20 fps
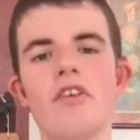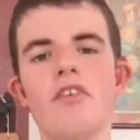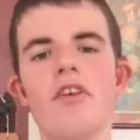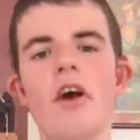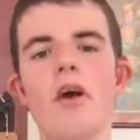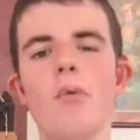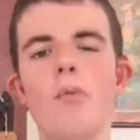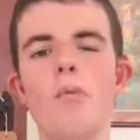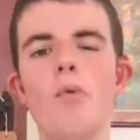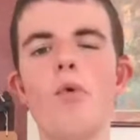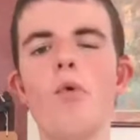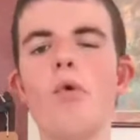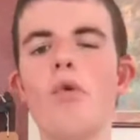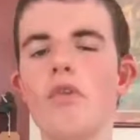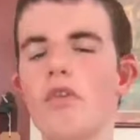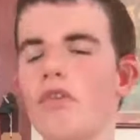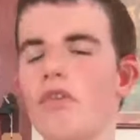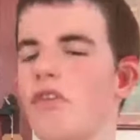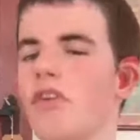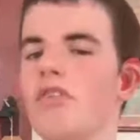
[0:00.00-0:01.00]
and
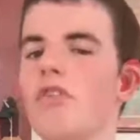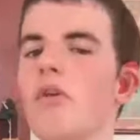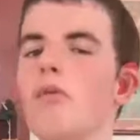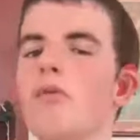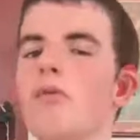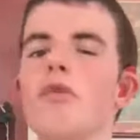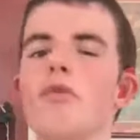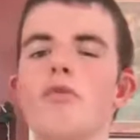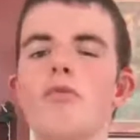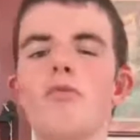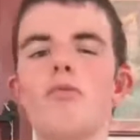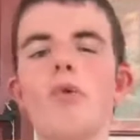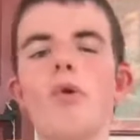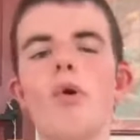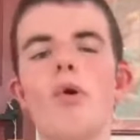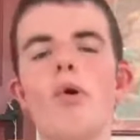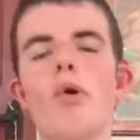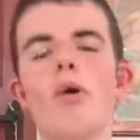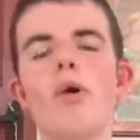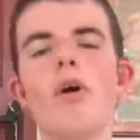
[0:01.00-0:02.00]
more, the things that have gone
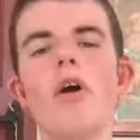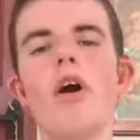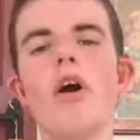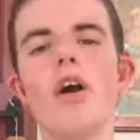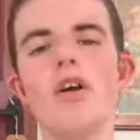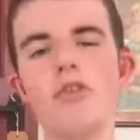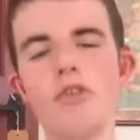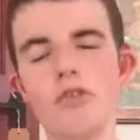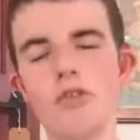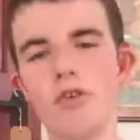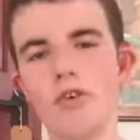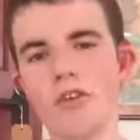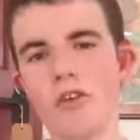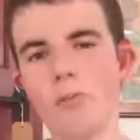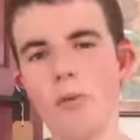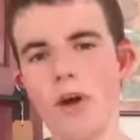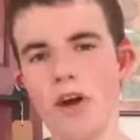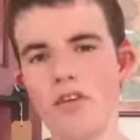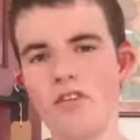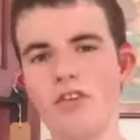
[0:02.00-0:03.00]
wrong during
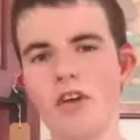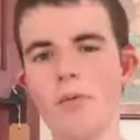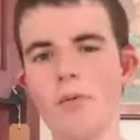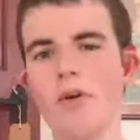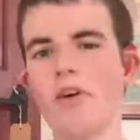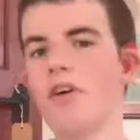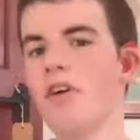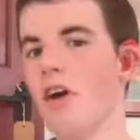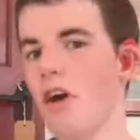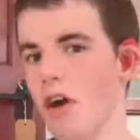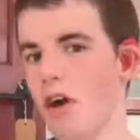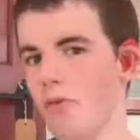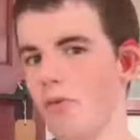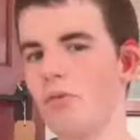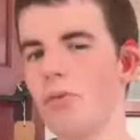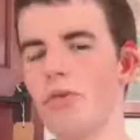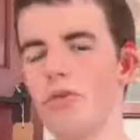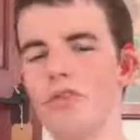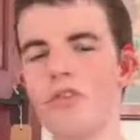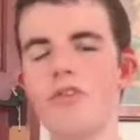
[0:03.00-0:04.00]
the pandemic, our
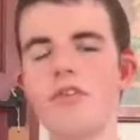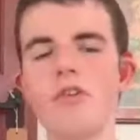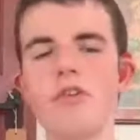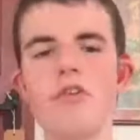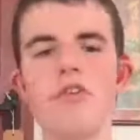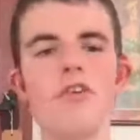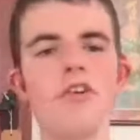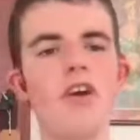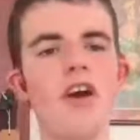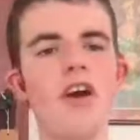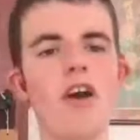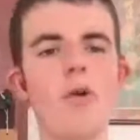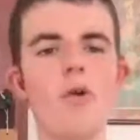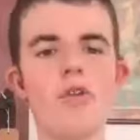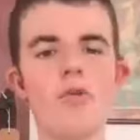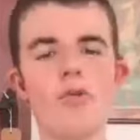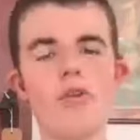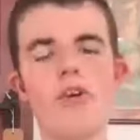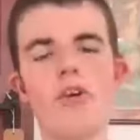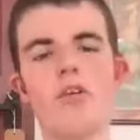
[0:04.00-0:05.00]
response in the UK,
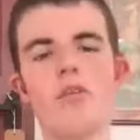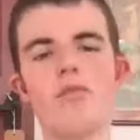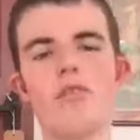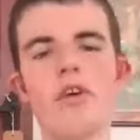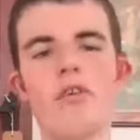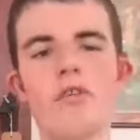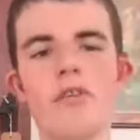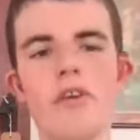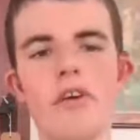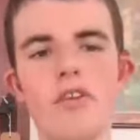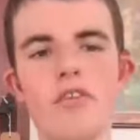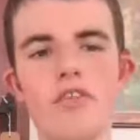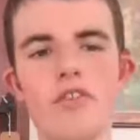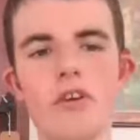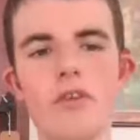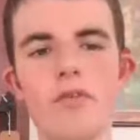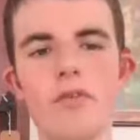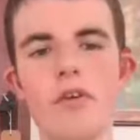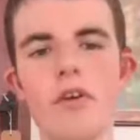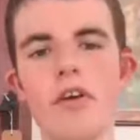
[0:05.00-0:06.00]
whether we could have done things
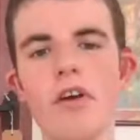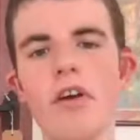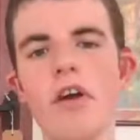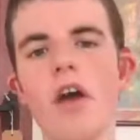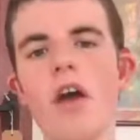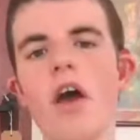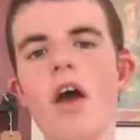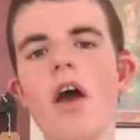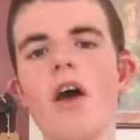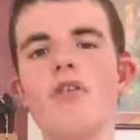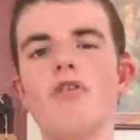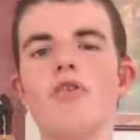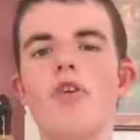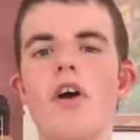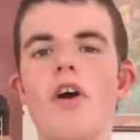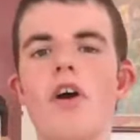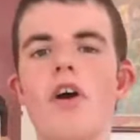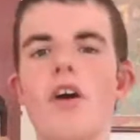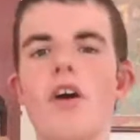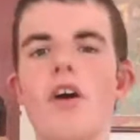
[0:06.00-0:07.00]
differently, and
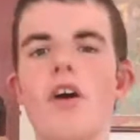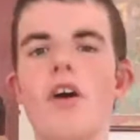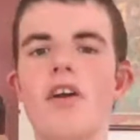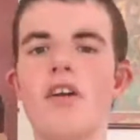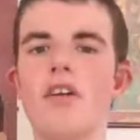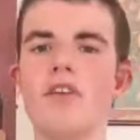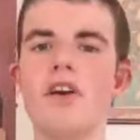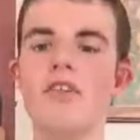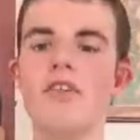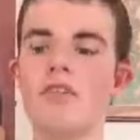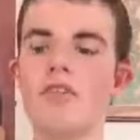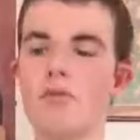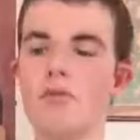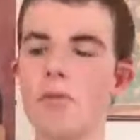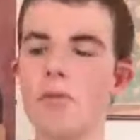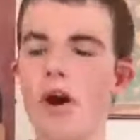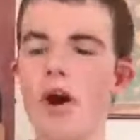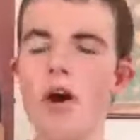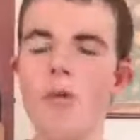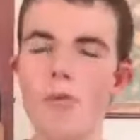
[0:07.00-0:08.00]
try and assess
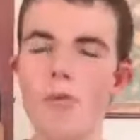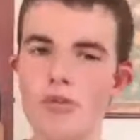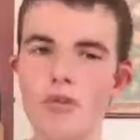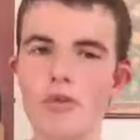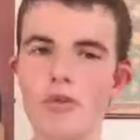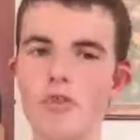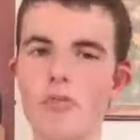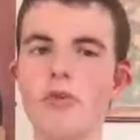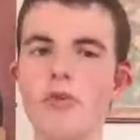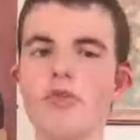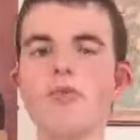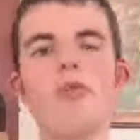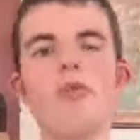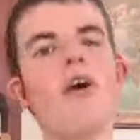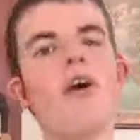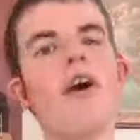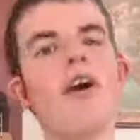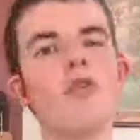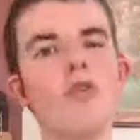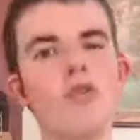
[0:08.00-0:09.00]
departments that were responsible
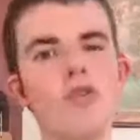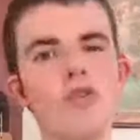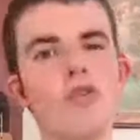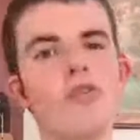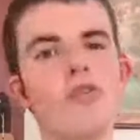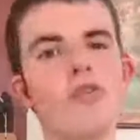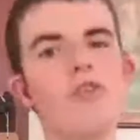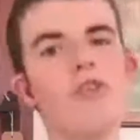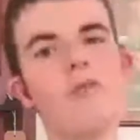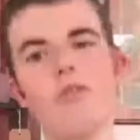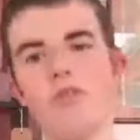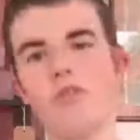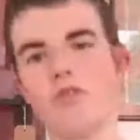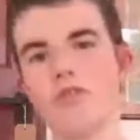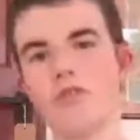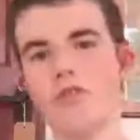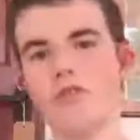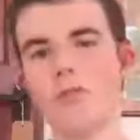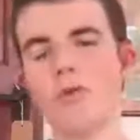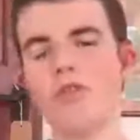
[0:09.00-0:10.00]
and also individuals that
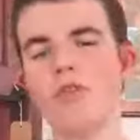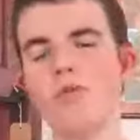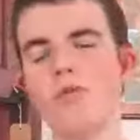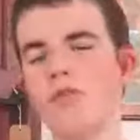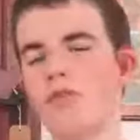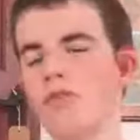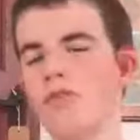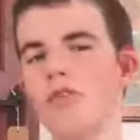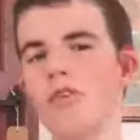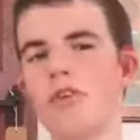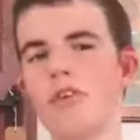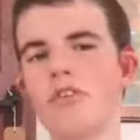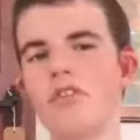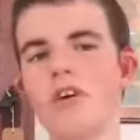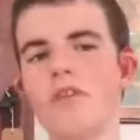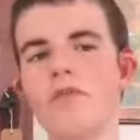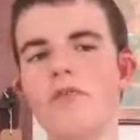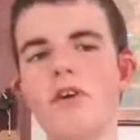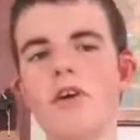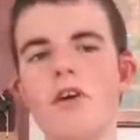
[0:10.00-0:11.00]
were responsible too, because
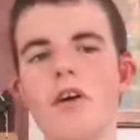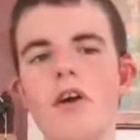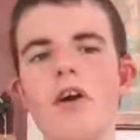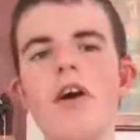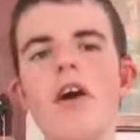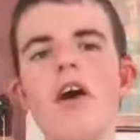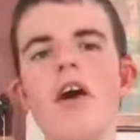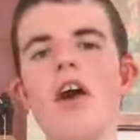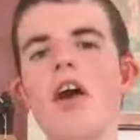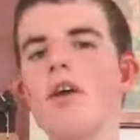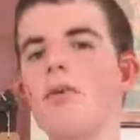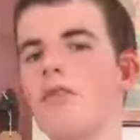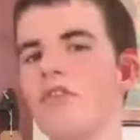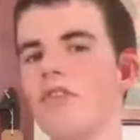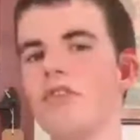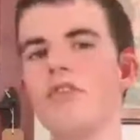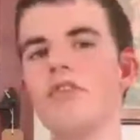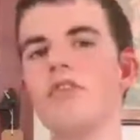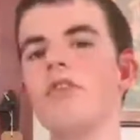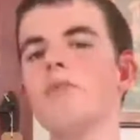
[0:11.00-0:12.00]
I fear if
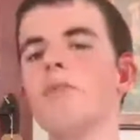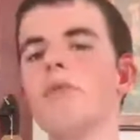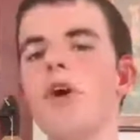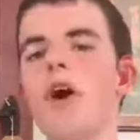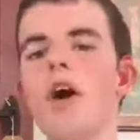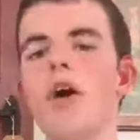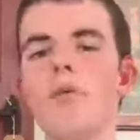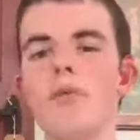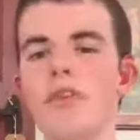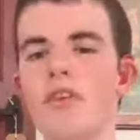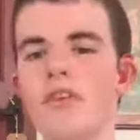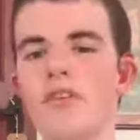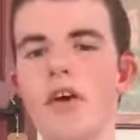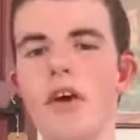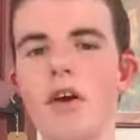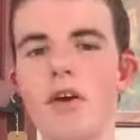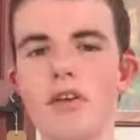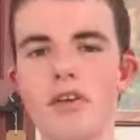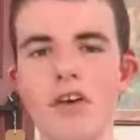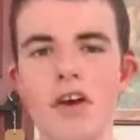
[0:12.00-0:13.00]
it's just an department that's
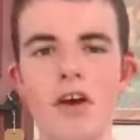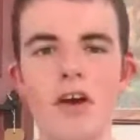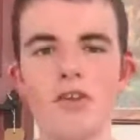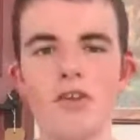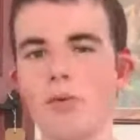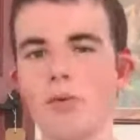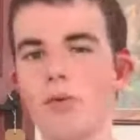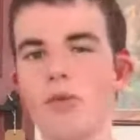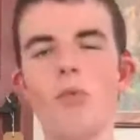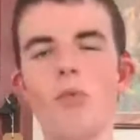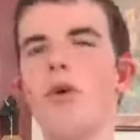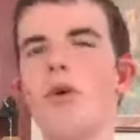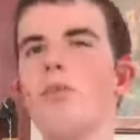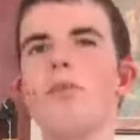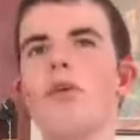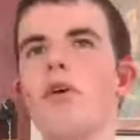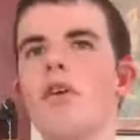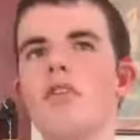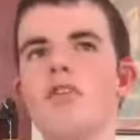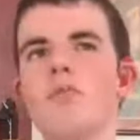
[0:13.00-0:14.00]
held accountable, then
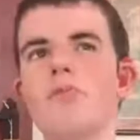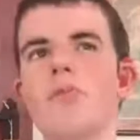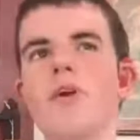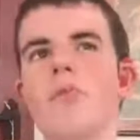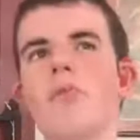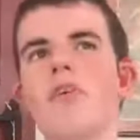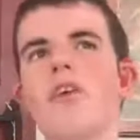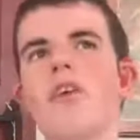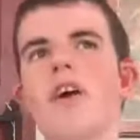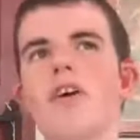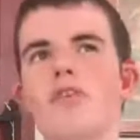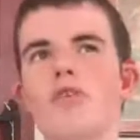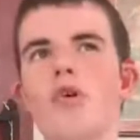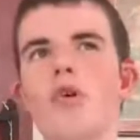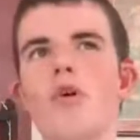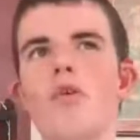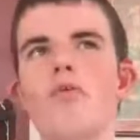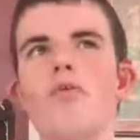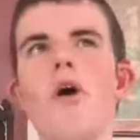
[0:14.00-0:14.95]
one person might be let off,